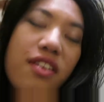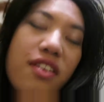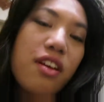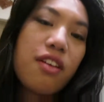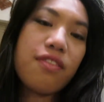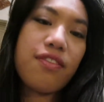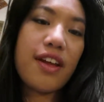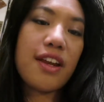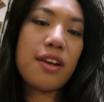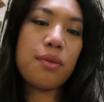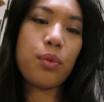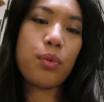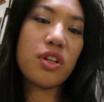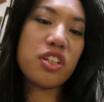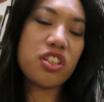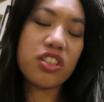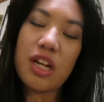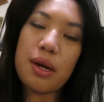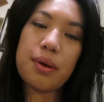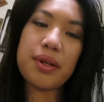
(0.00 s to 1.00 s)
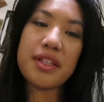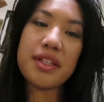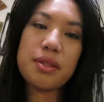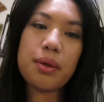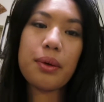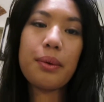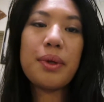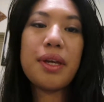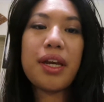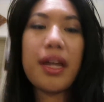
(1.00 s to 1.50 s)
I've had one shower this
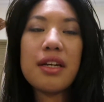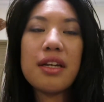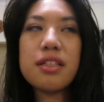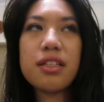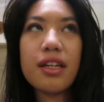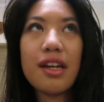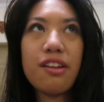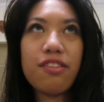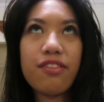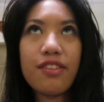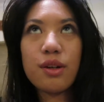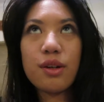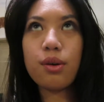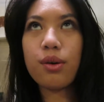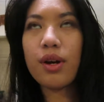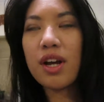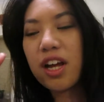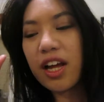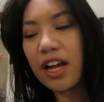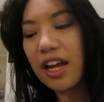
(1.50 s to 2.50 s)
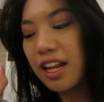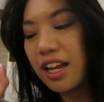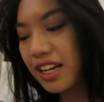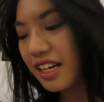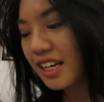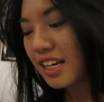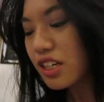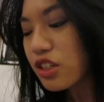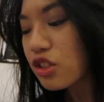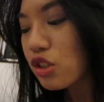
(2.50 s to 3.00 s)
whole weekend. I feel a
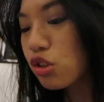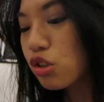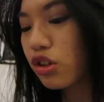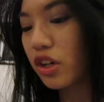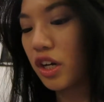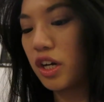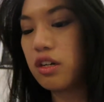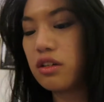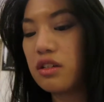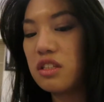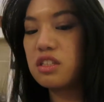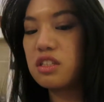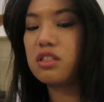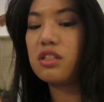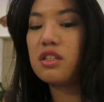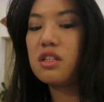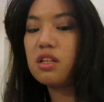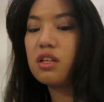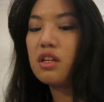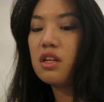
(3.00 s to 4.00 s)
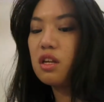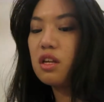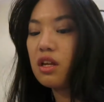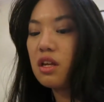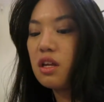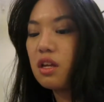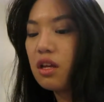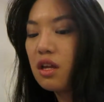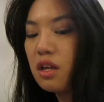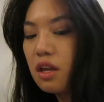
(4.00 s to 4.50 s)
little gross.
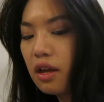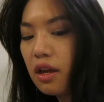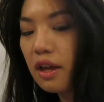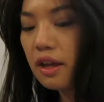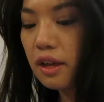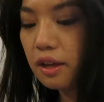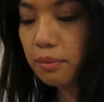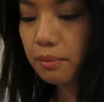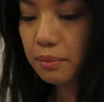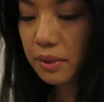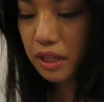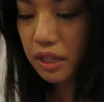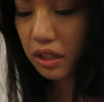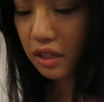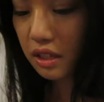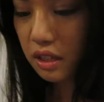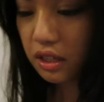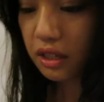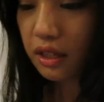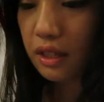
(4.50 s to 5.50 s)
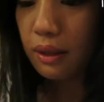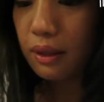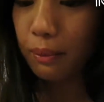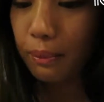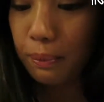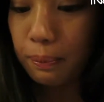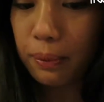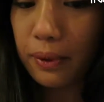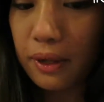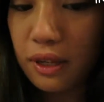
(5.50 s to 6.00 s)
Um,
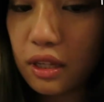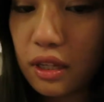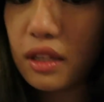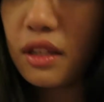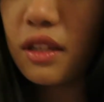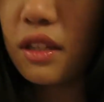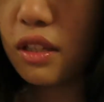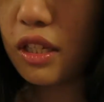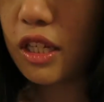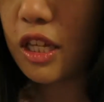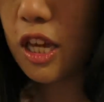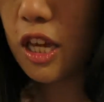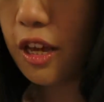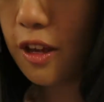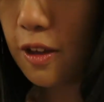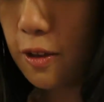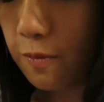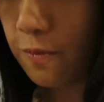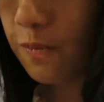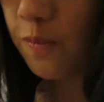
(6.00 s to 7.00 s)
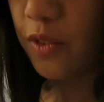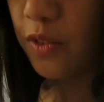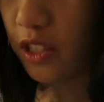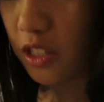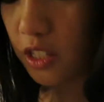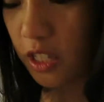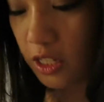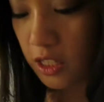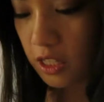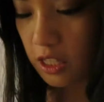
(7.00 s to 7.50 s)
but, yeah.
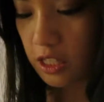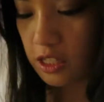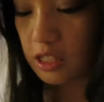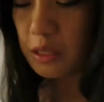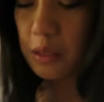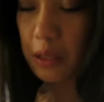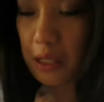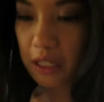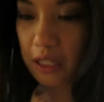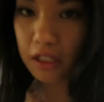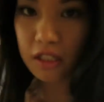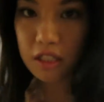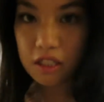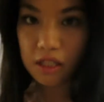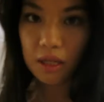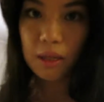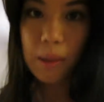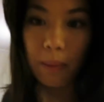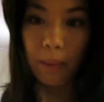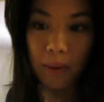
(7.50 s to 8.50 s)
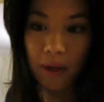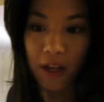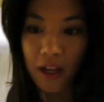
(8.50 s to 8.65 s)
It, it's all good, so...